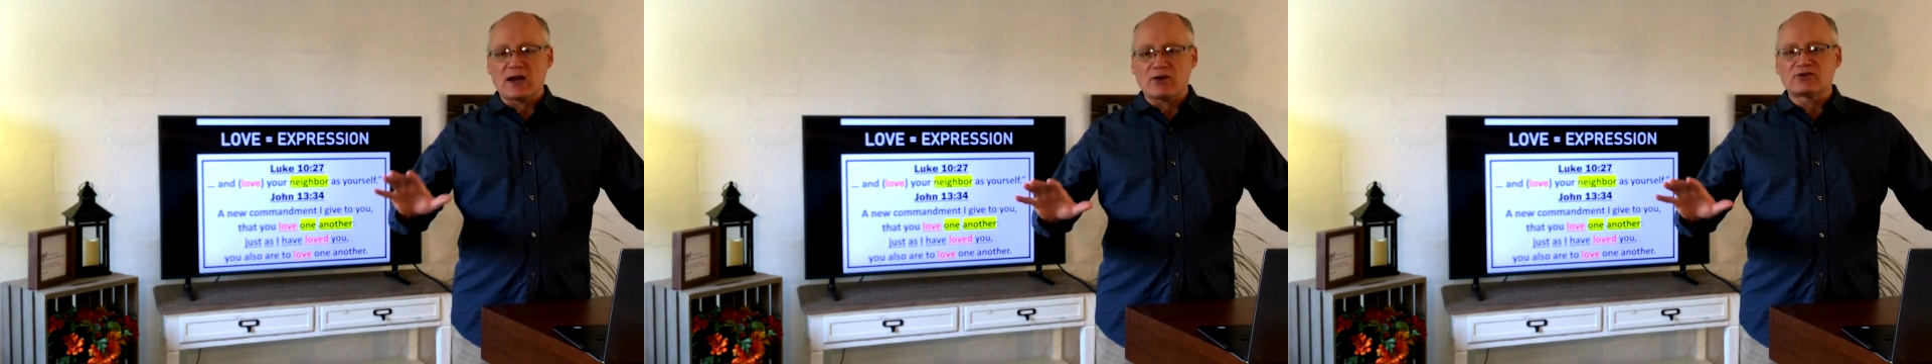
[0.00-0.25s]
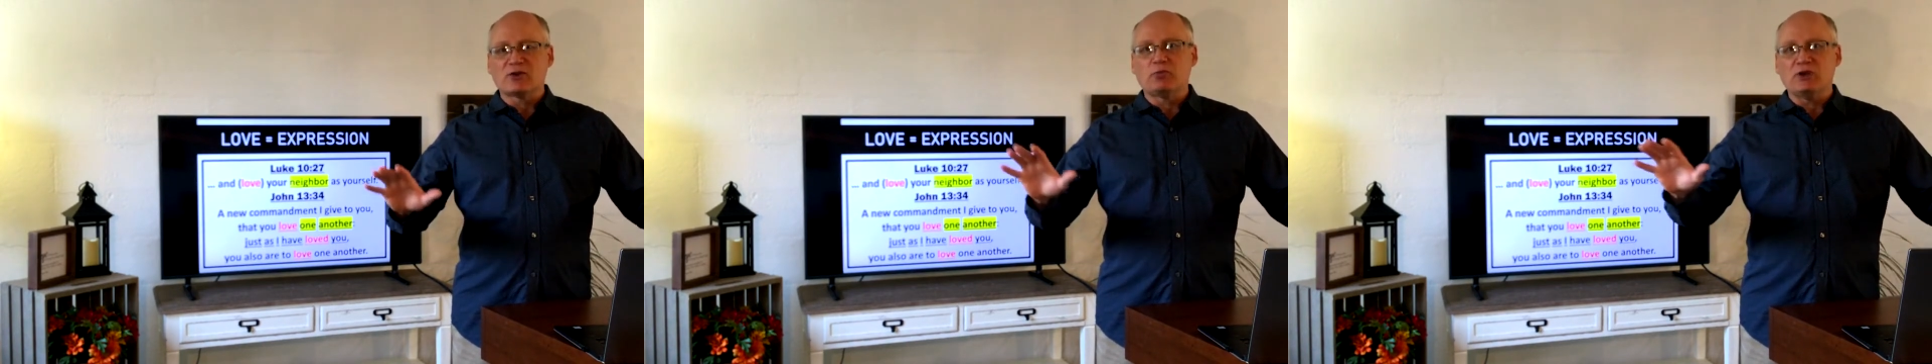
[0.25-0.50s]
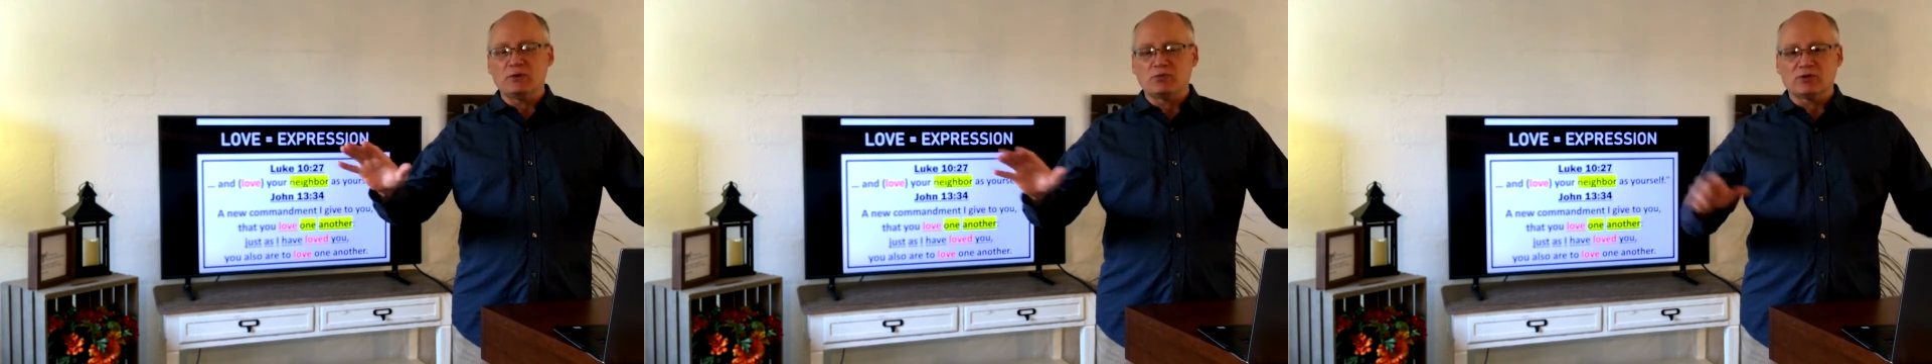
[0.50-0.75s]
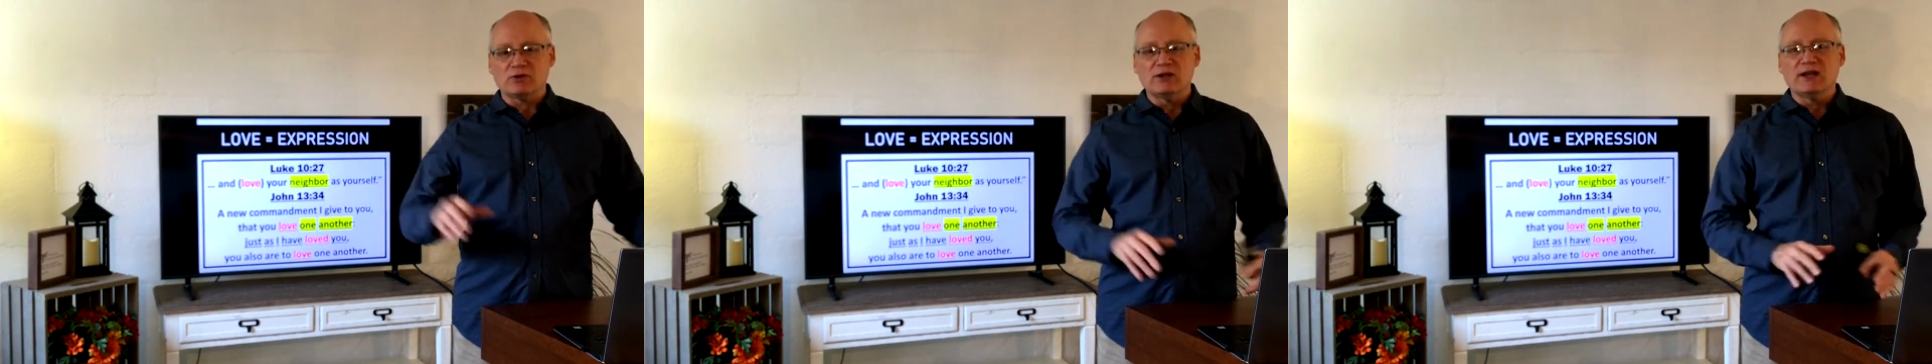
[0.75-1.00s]
out to
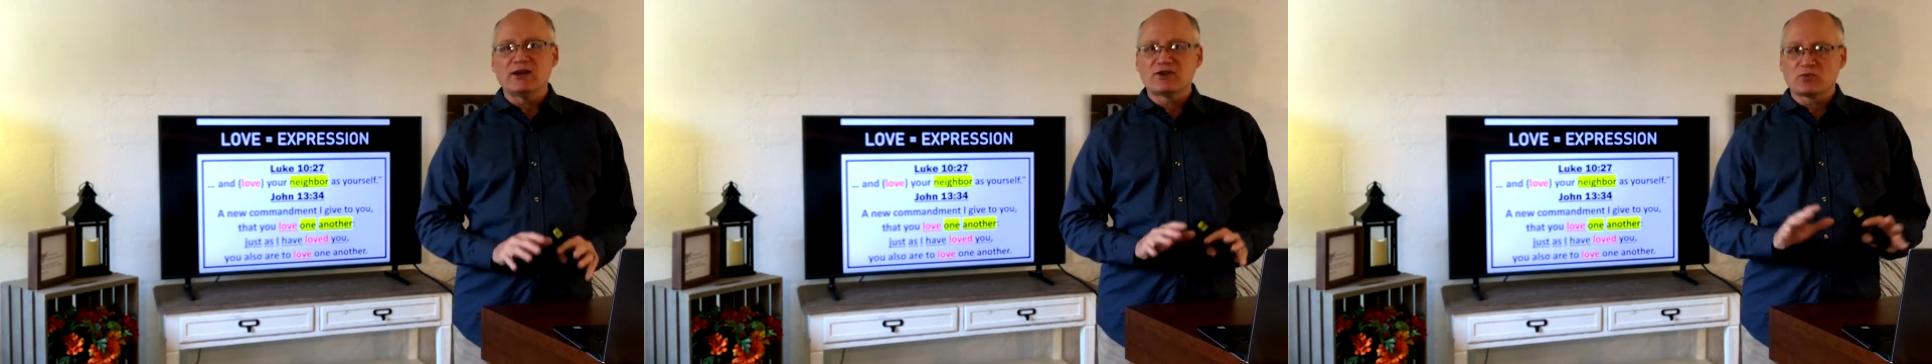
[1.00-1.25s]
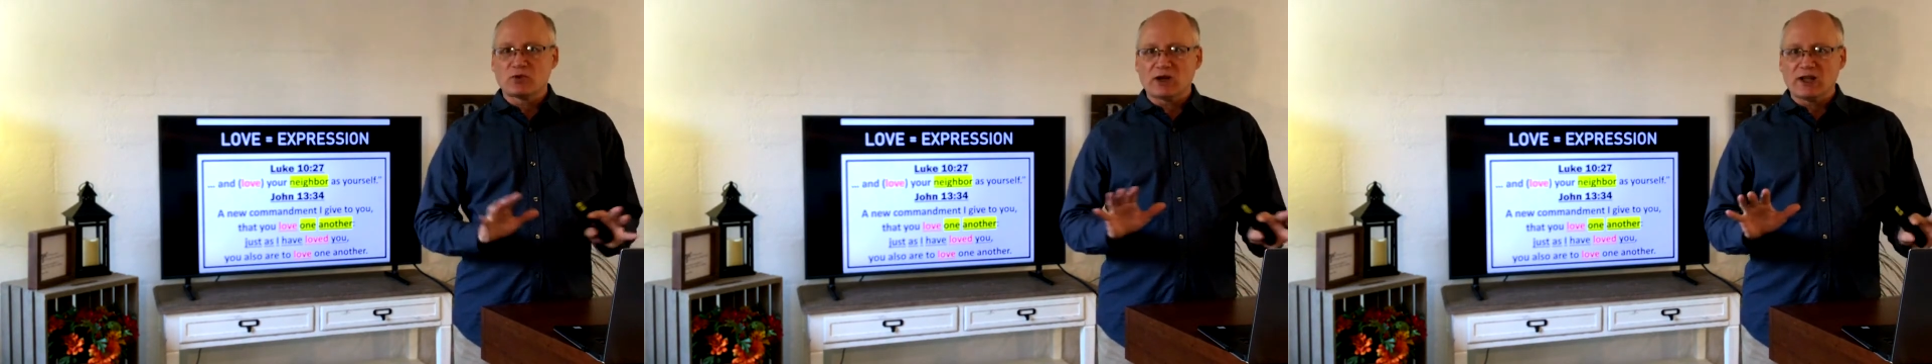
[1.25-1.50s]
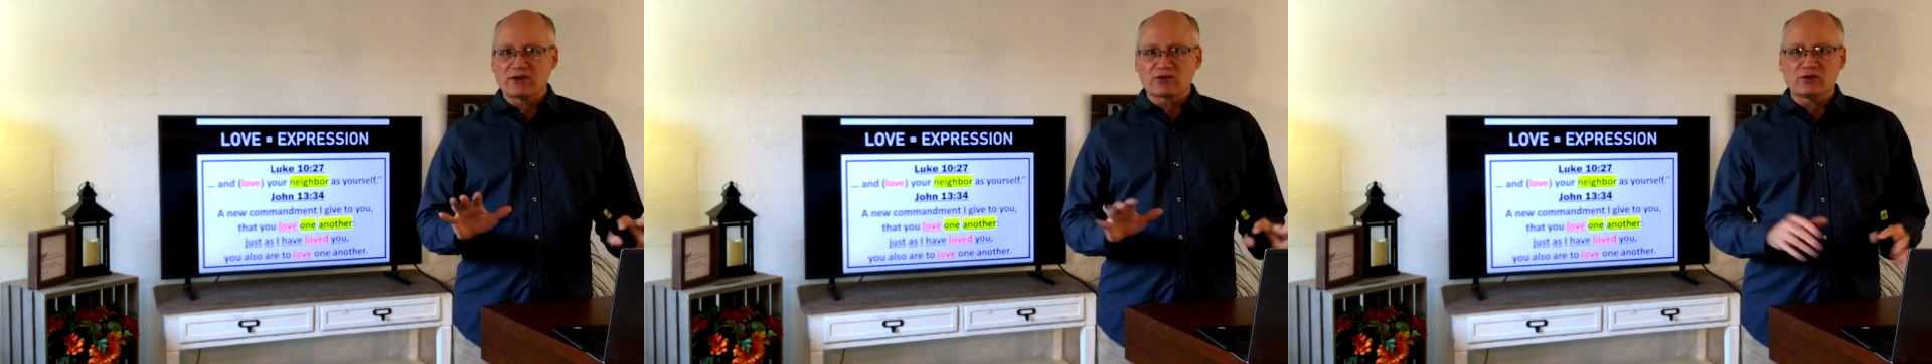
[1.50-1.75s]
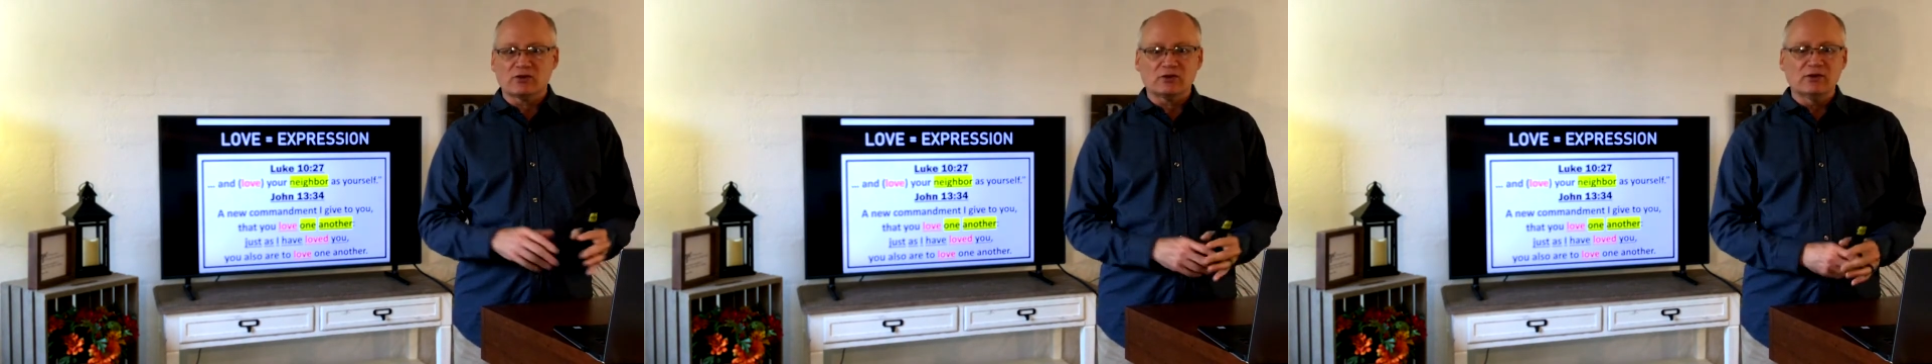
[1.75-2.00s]
people. It is
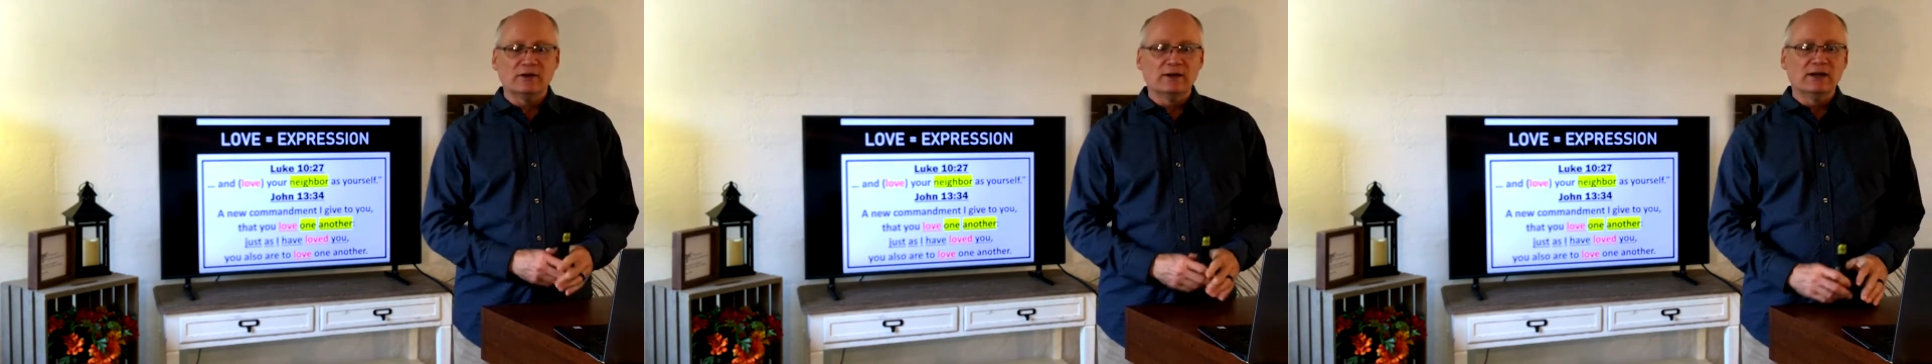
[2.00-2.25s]
relational.